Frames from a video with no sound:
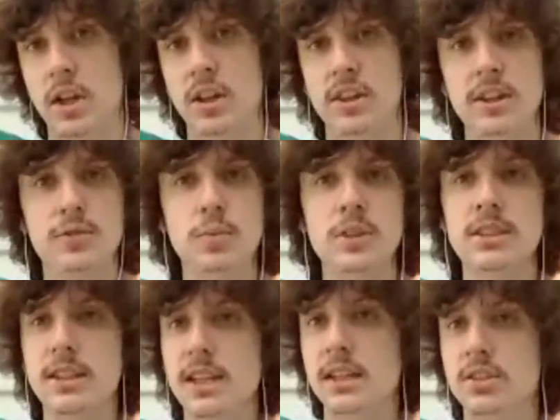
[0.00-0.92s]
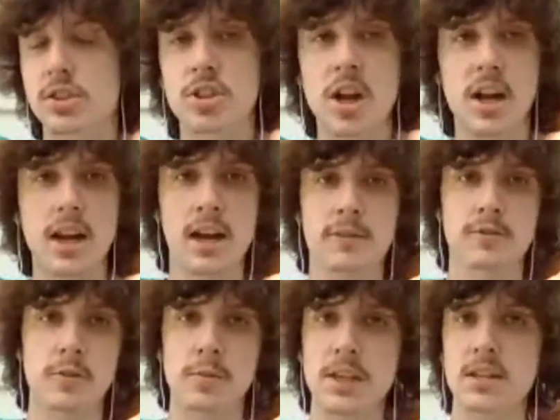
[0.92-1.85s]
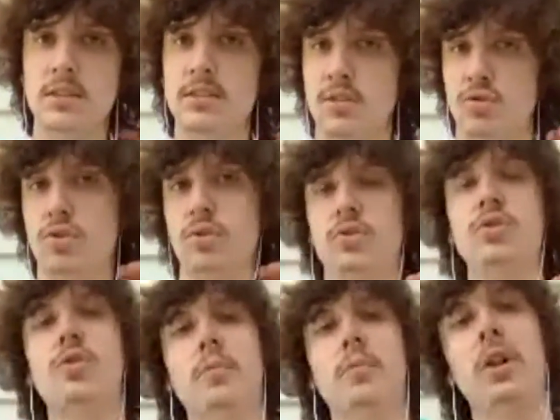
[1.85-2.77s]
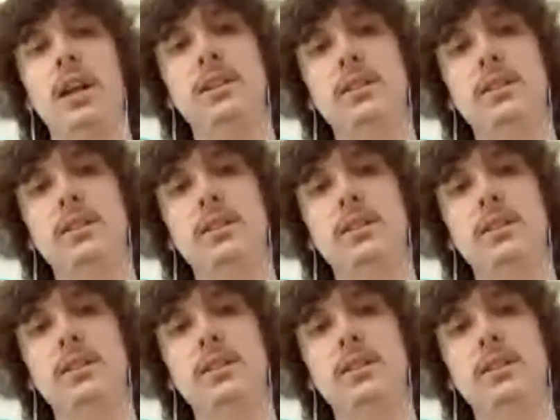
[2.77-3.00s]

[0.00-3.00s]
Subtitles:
This, once again, does not have to be central to your plot.